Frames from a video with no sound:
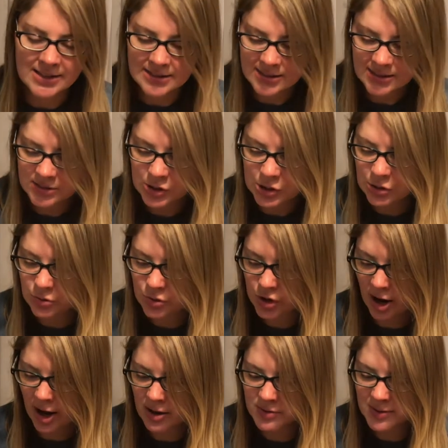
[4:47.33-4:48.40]
to
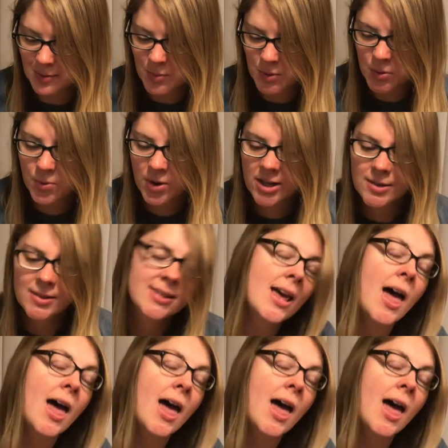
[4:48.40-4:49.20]
try out some new ones.